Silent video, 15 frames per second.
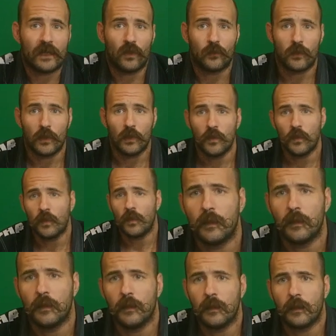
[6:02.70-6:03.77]
help you.
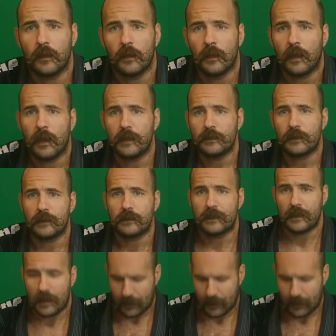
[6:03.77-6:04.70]
As you can see,